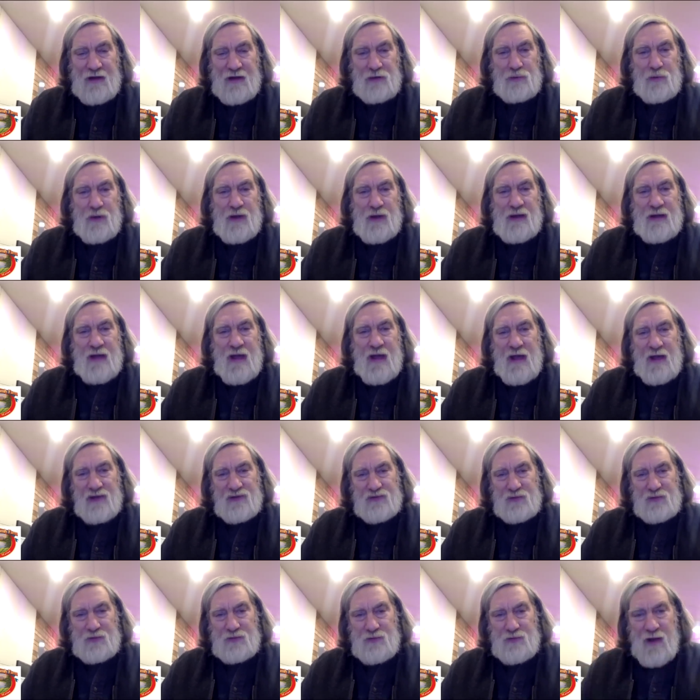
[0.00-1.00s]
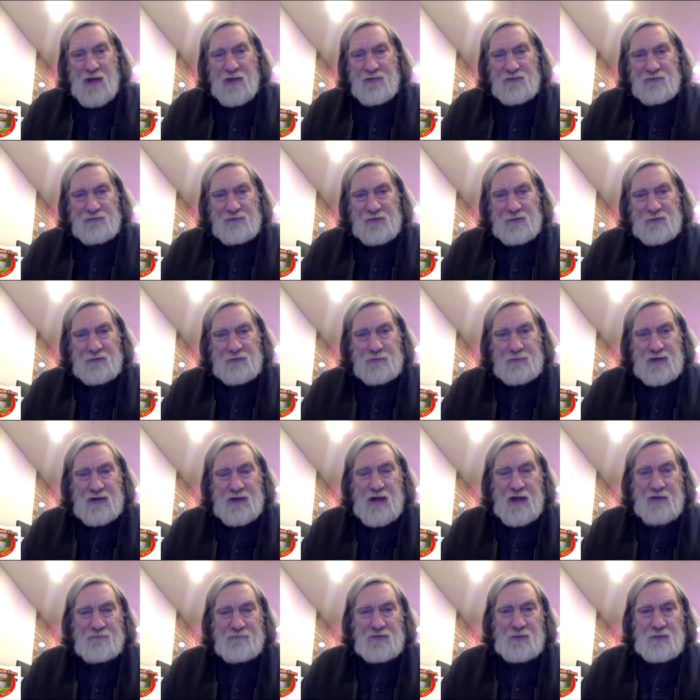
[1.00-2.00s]
it's like a greenhouse, but rather
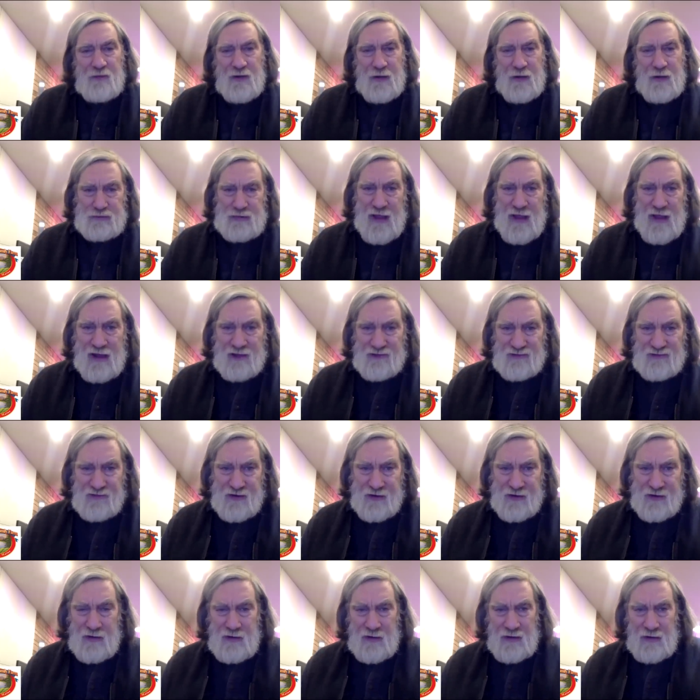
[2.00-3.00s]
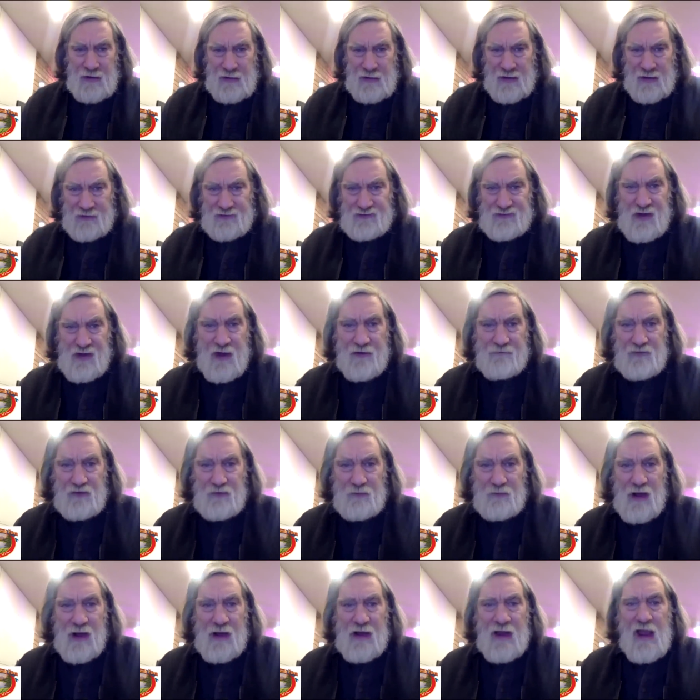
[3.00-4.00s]
than be covered by plastic,
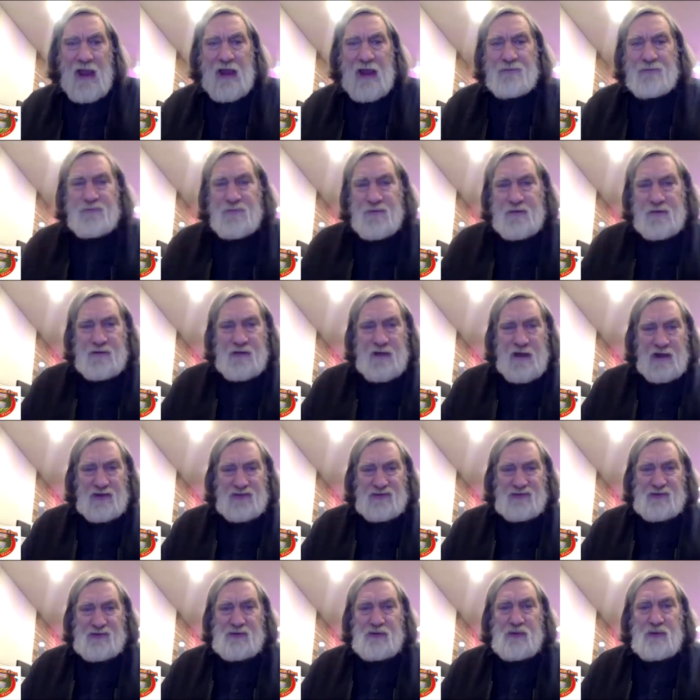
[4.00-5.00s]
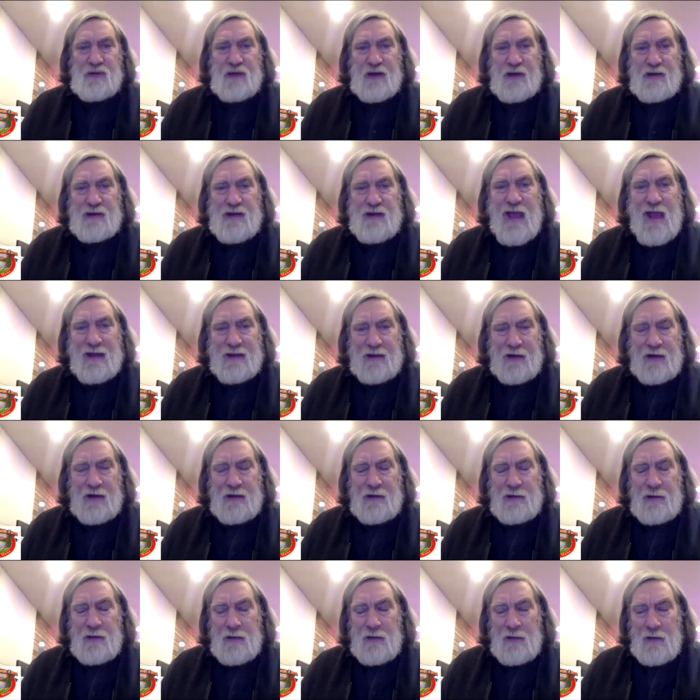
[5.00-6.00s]
it's covered by aphid
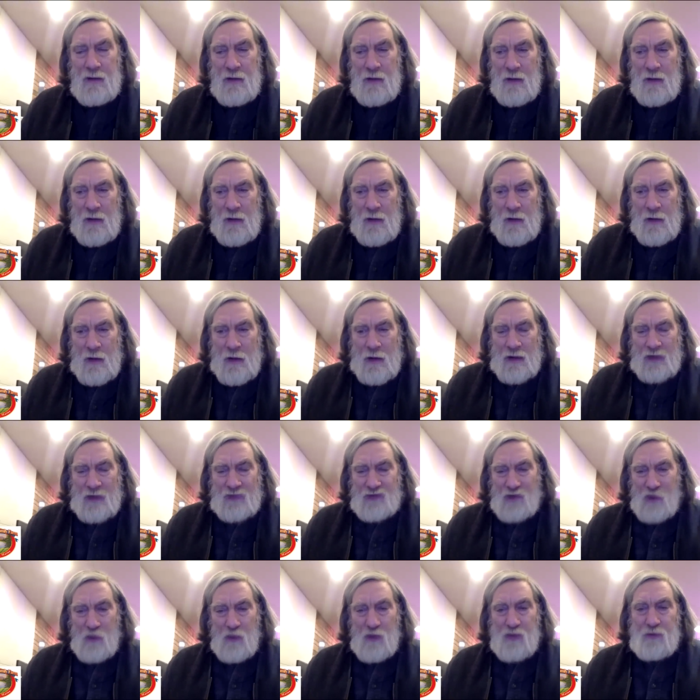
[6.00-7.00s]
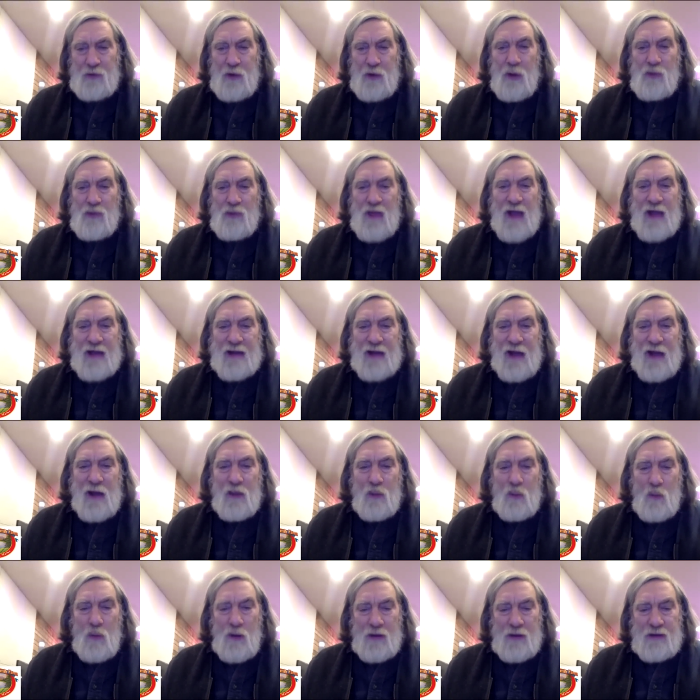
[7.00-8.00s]
excluding netting. So we grow
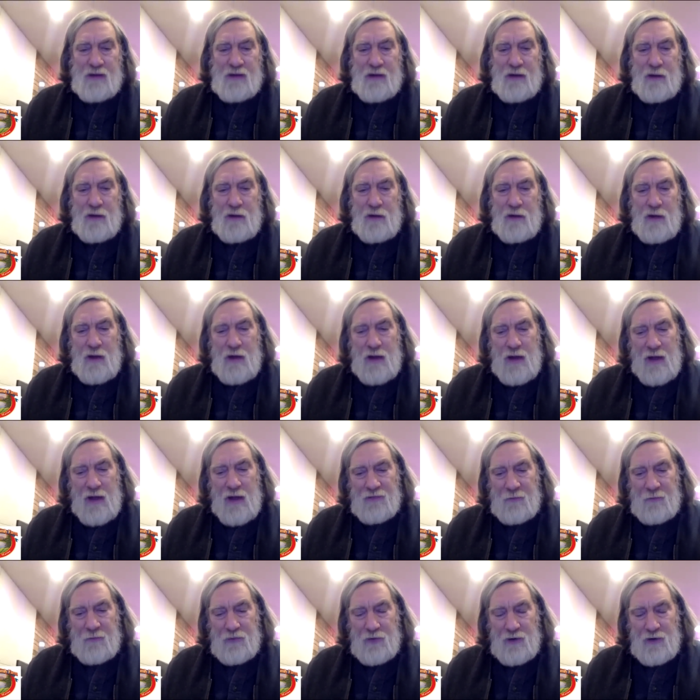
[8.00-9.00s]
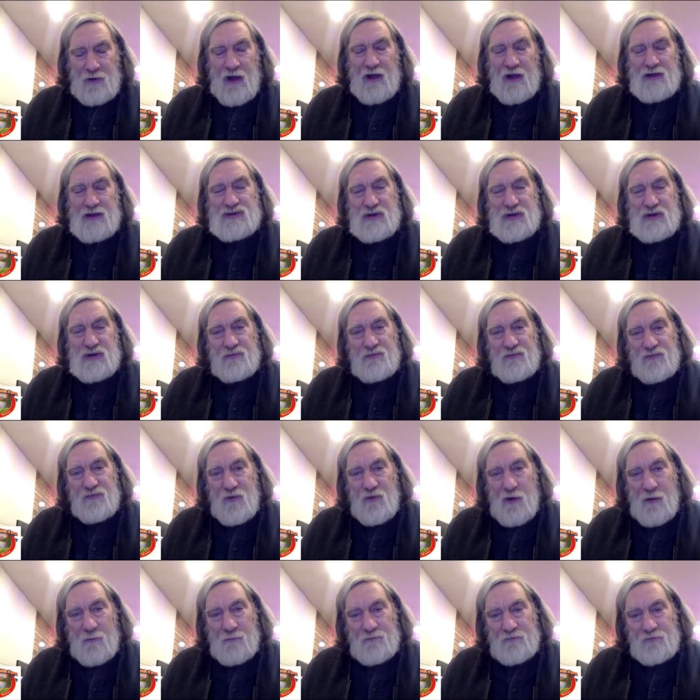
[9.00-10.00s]
that out one year, and the
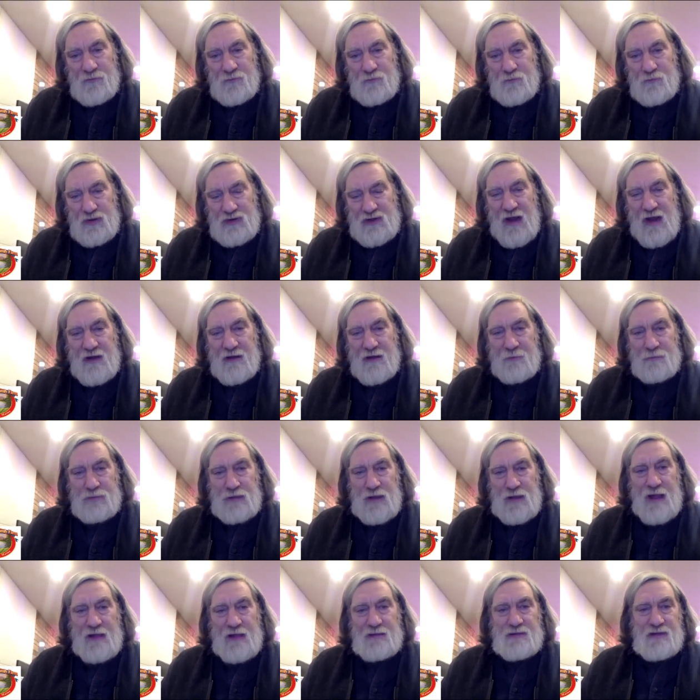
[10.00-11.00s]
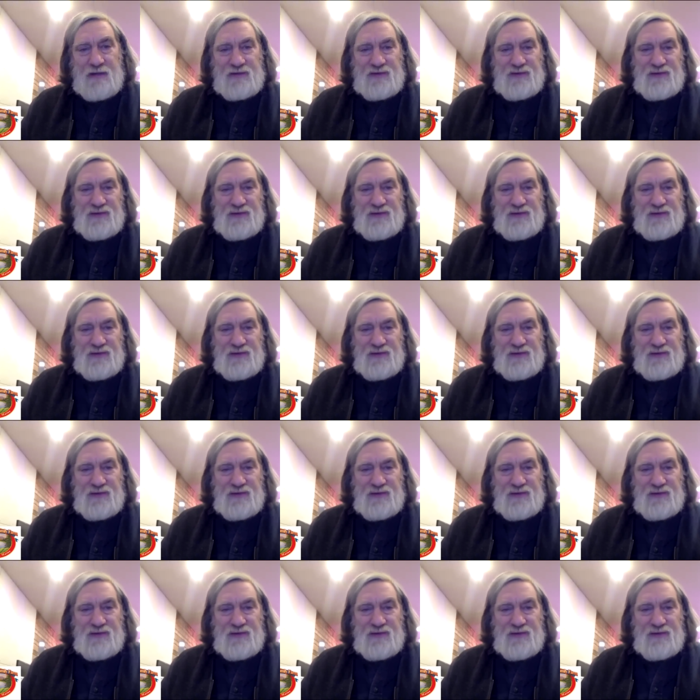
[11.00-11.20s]
production from potato